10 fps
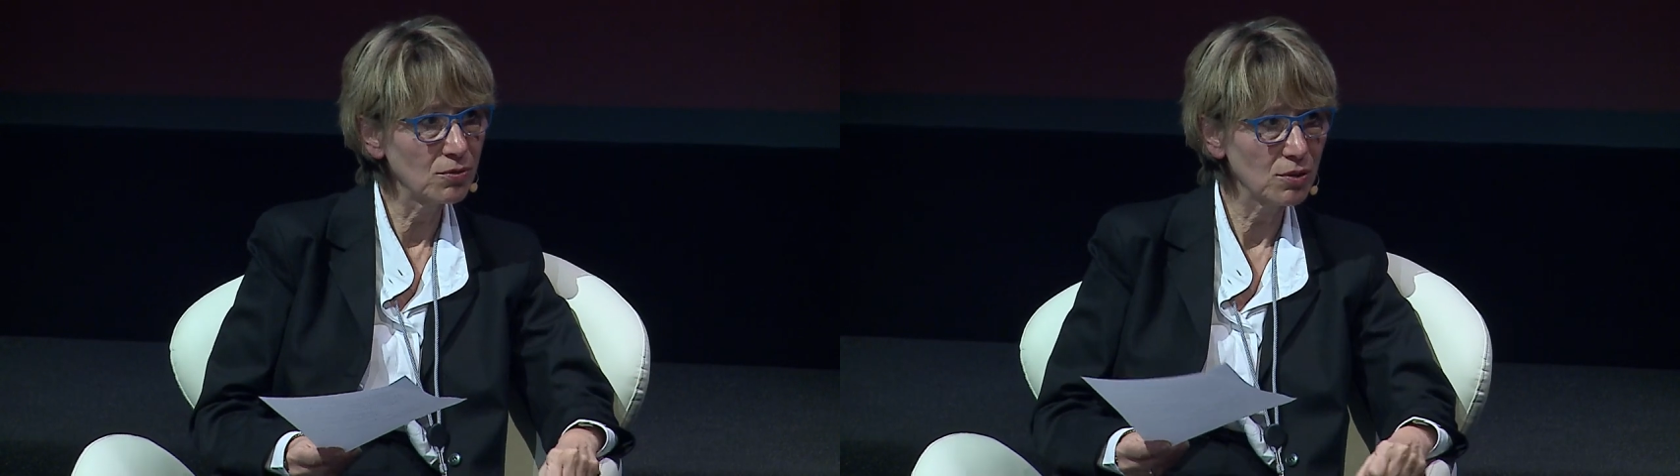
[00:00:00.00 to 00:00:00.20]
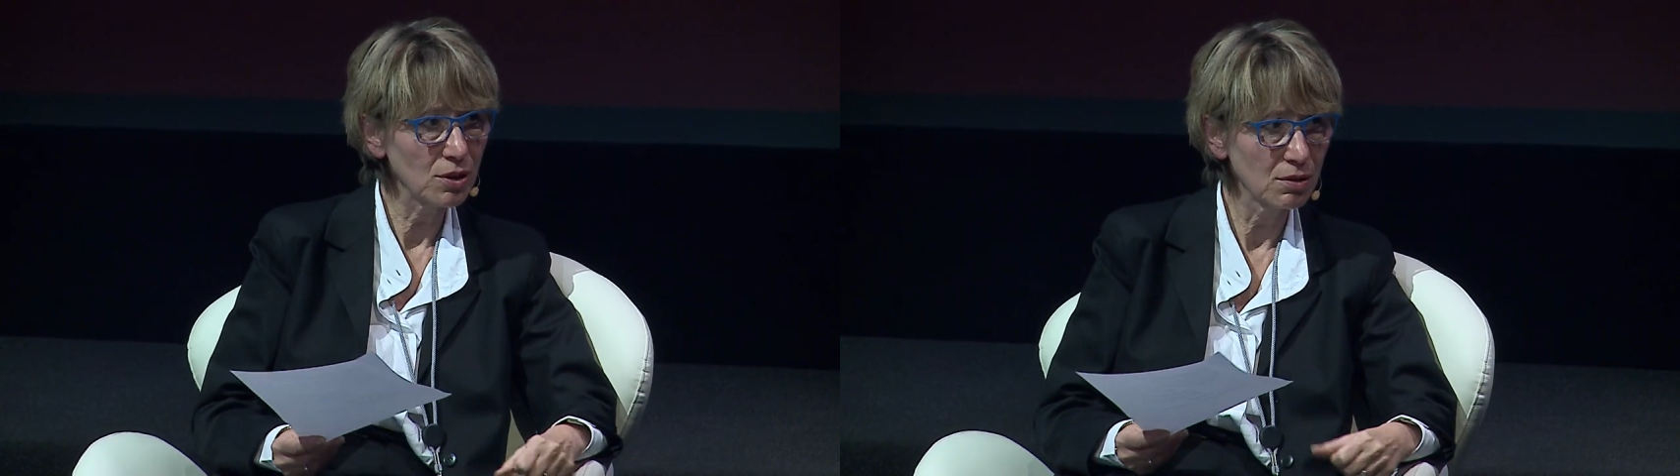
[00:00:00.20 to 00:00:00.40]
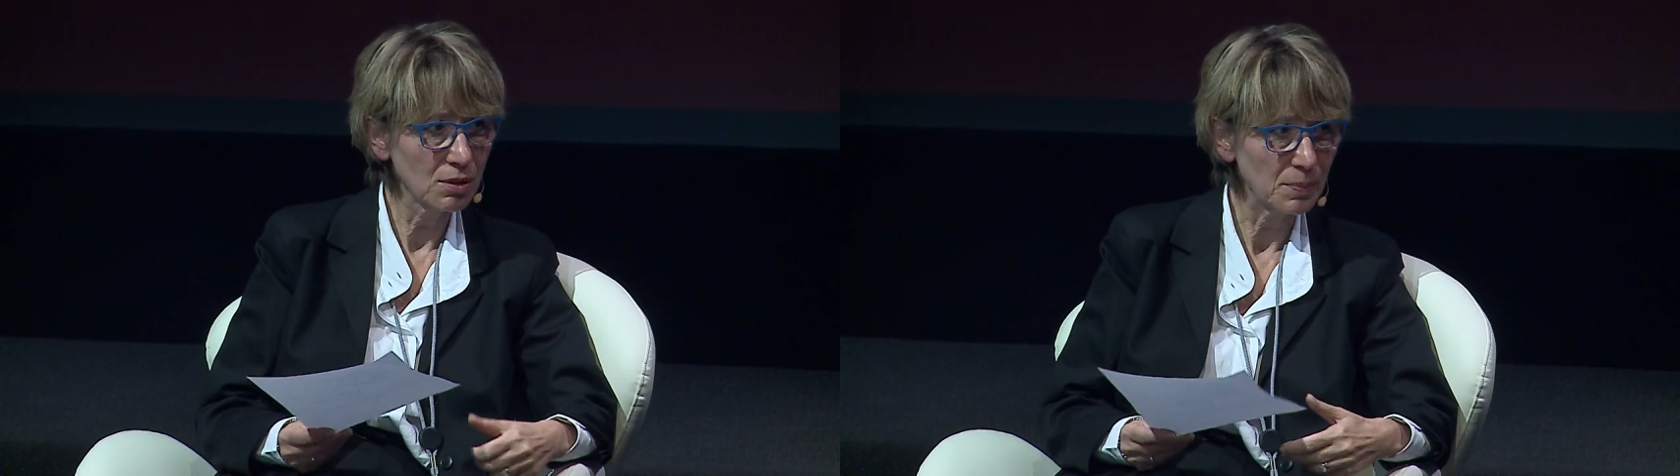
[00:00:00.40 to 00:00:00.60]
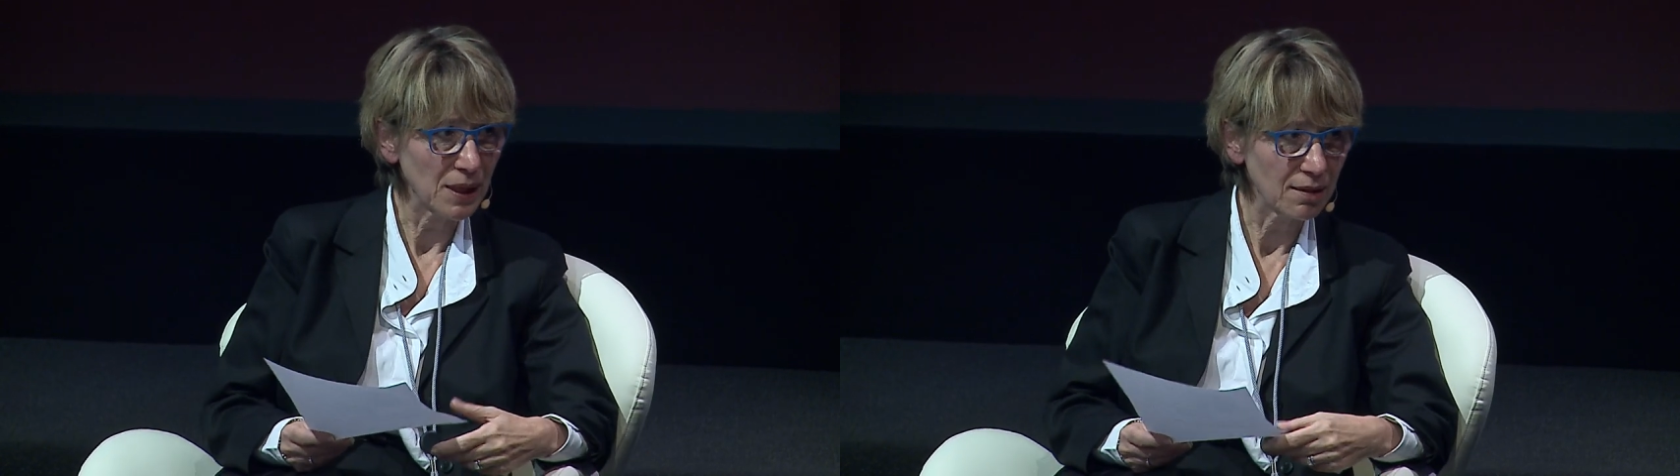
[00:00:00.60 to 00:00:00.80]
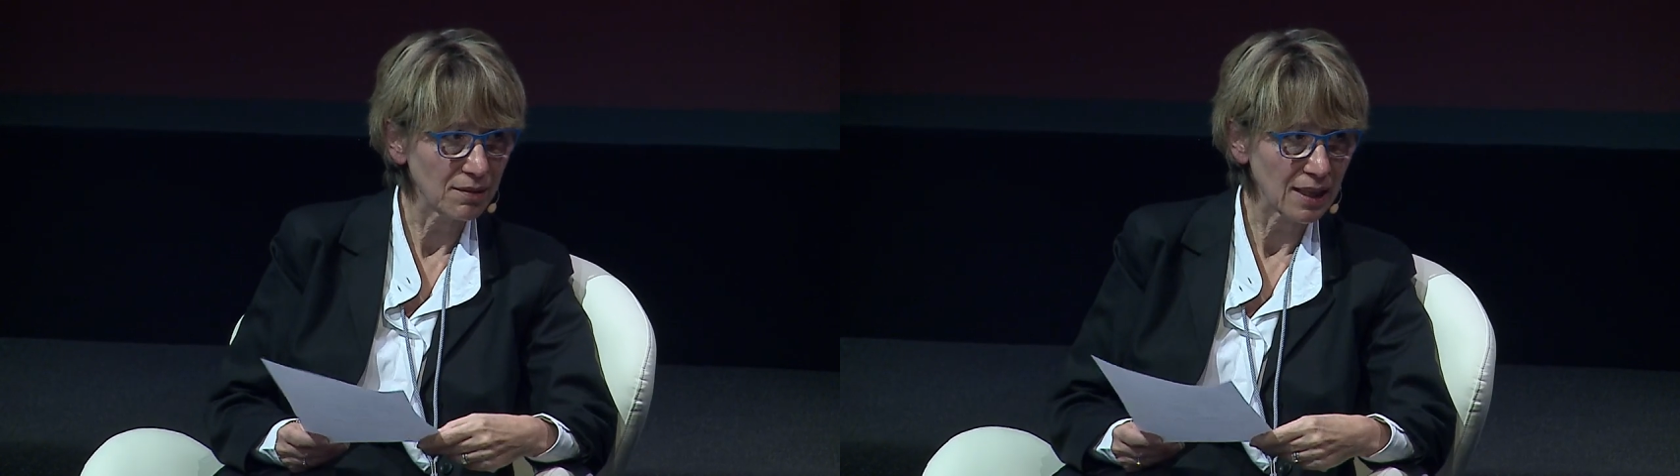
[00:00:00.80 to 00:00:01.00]
view
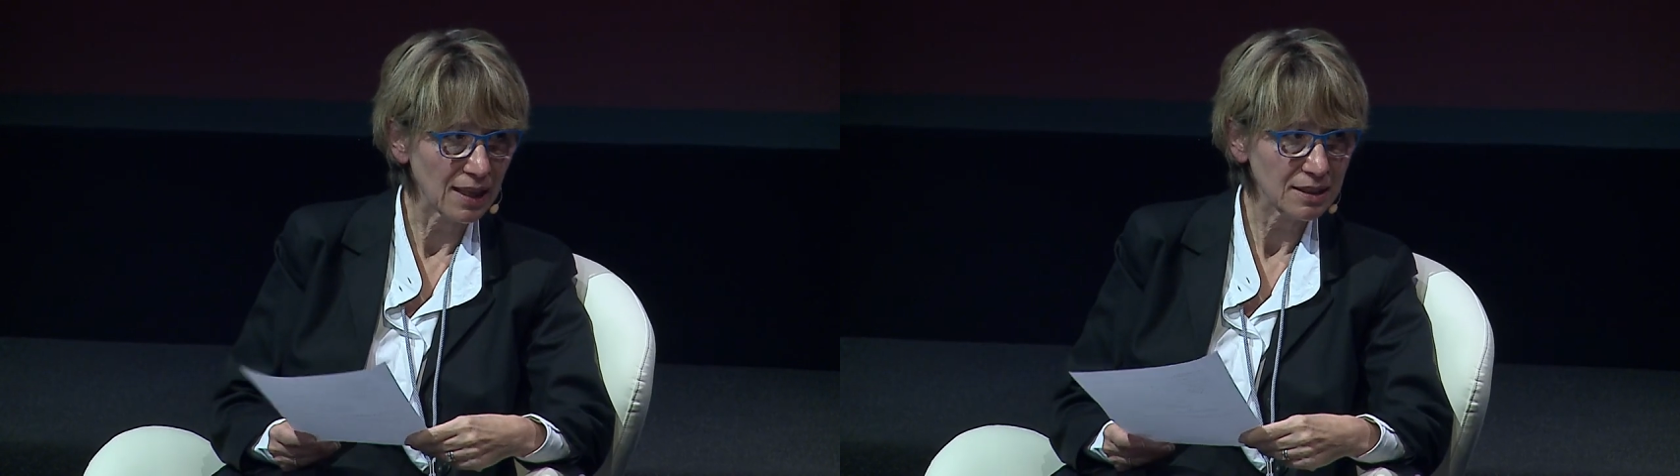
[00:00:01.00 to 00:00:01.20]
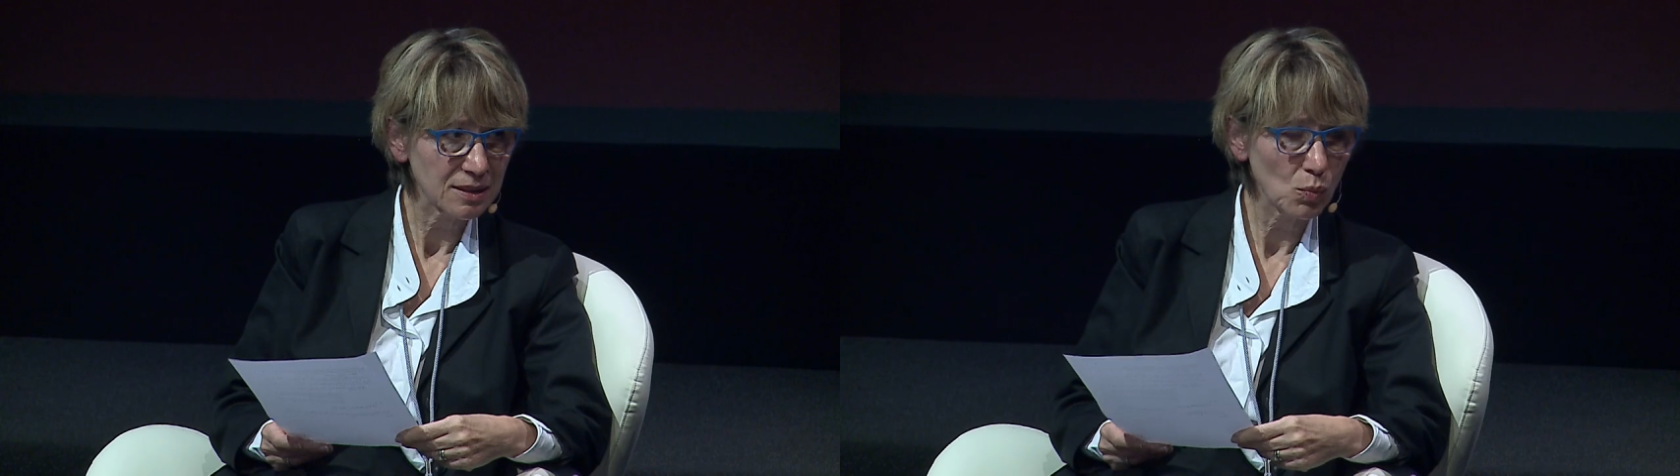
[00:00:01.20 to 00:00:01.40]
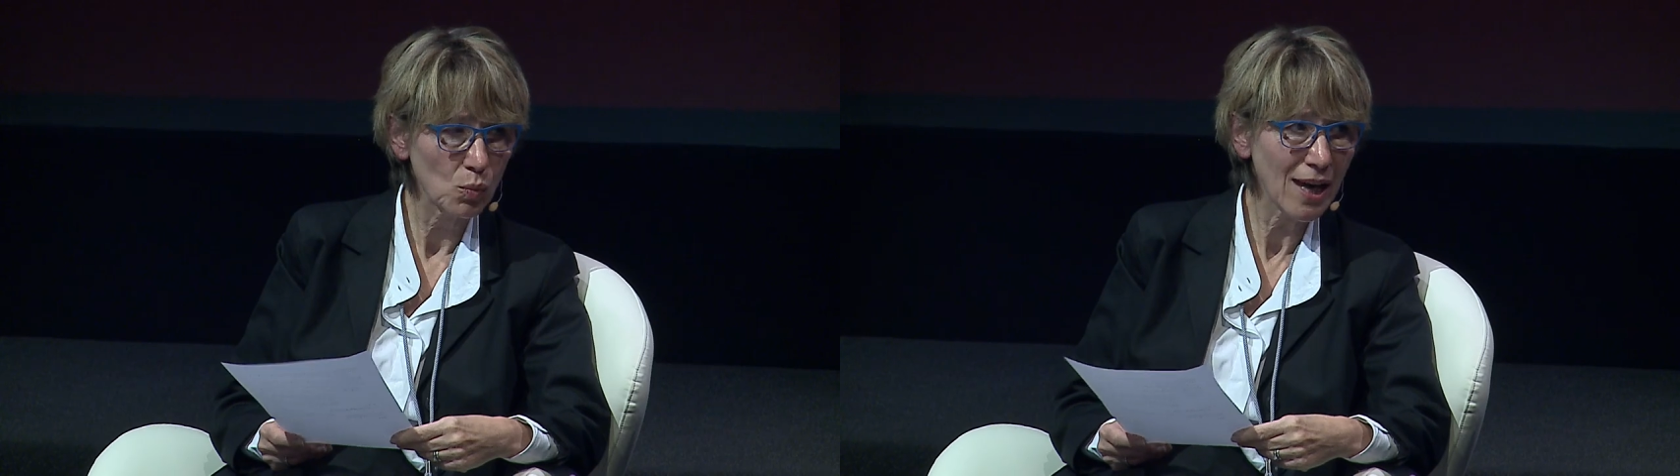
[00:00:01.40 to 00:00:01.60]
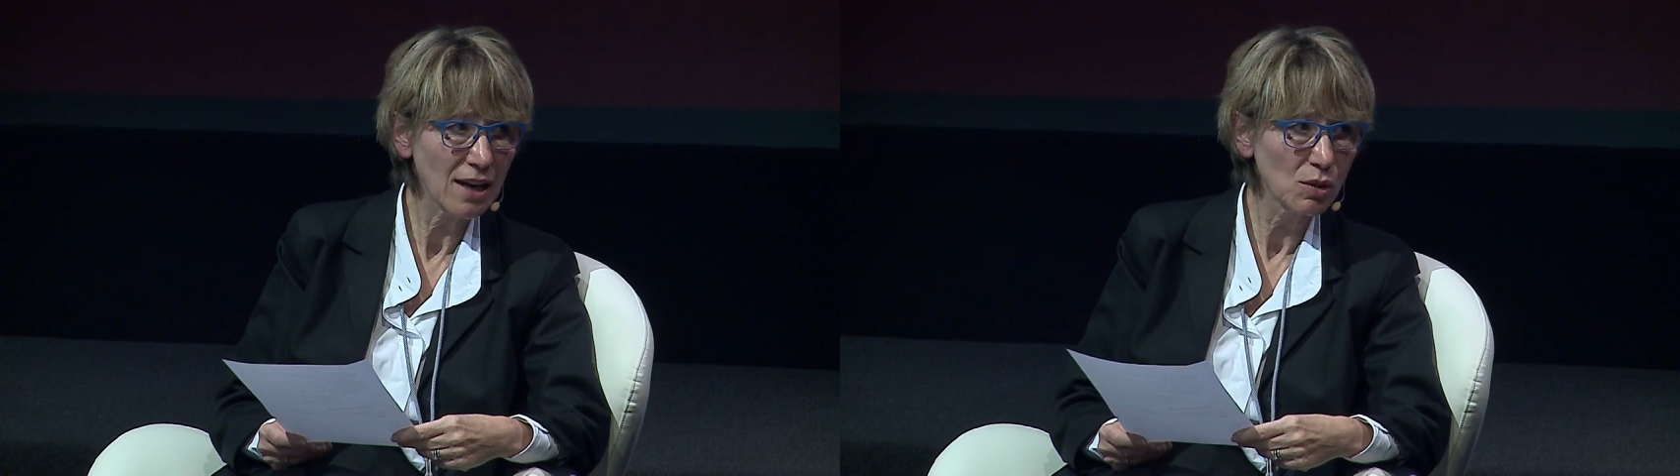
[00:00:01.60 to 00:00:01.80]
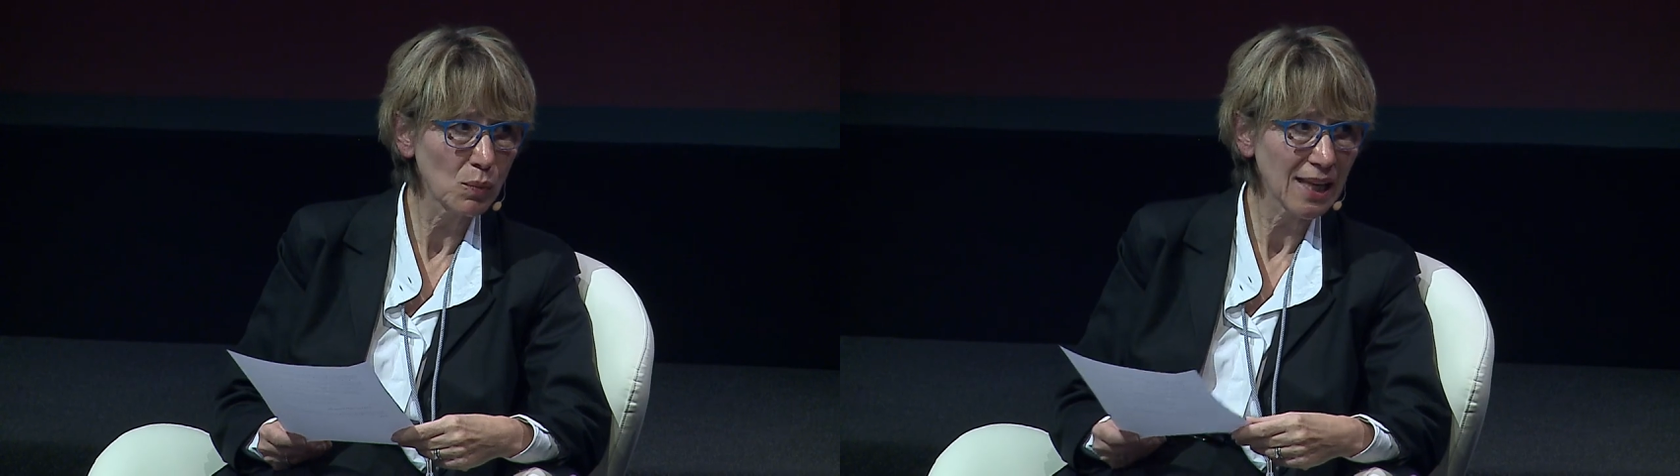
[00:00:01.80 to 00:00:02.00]
about that? Where
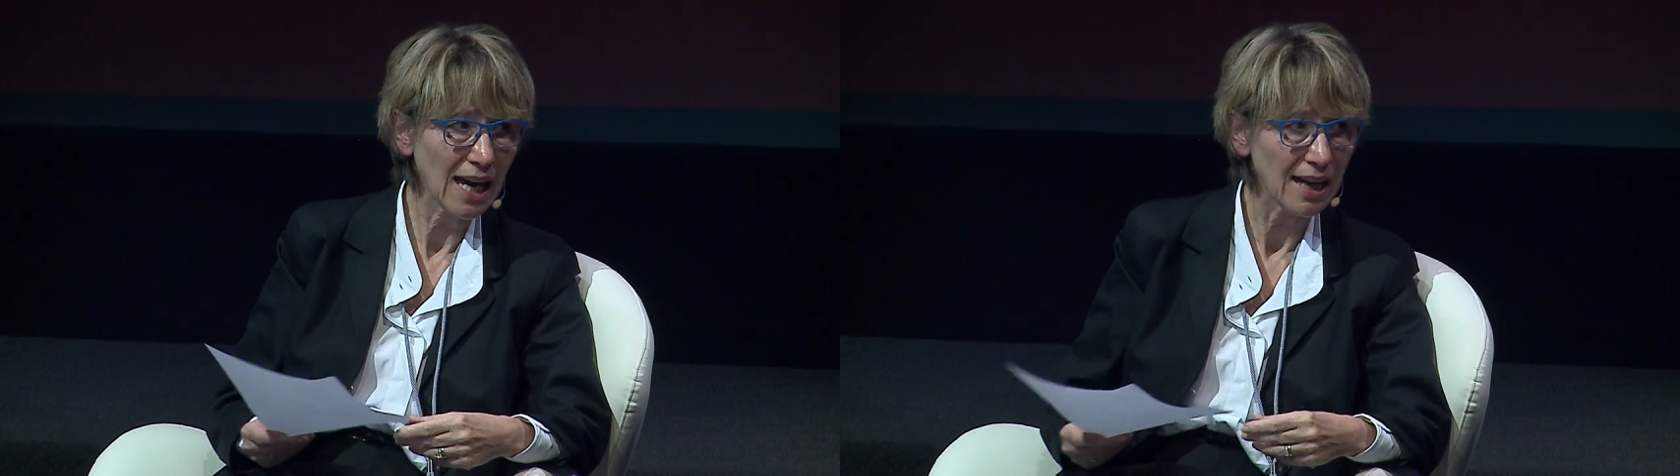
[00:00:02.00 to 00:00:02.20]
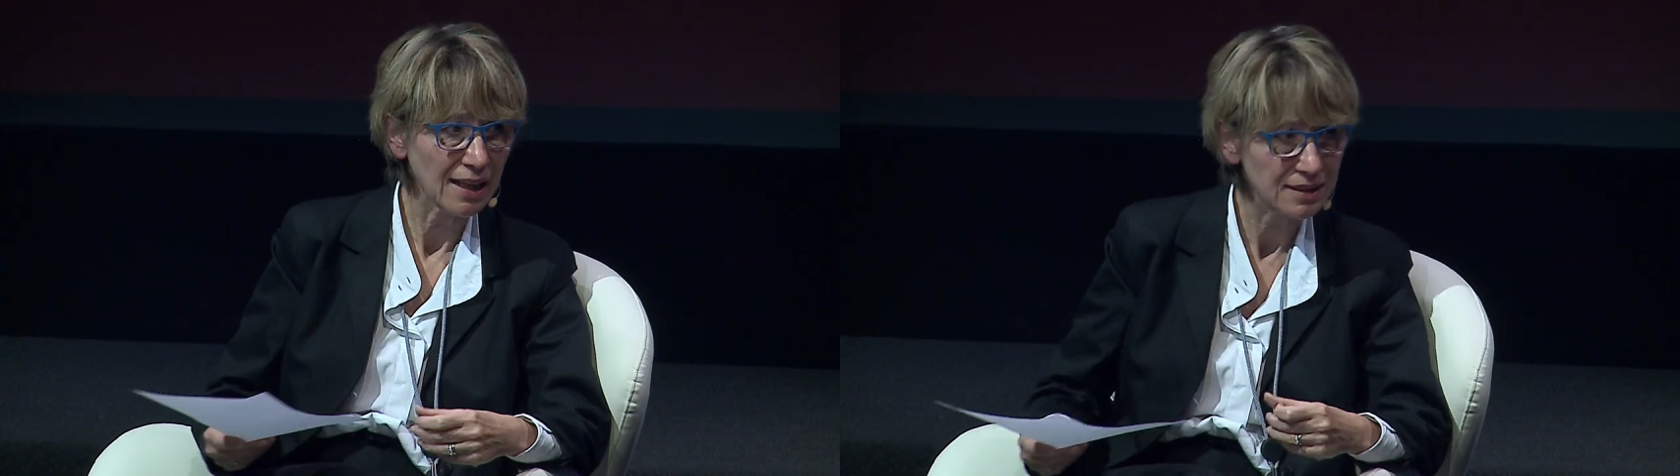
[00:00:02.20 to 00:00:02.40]
are we at?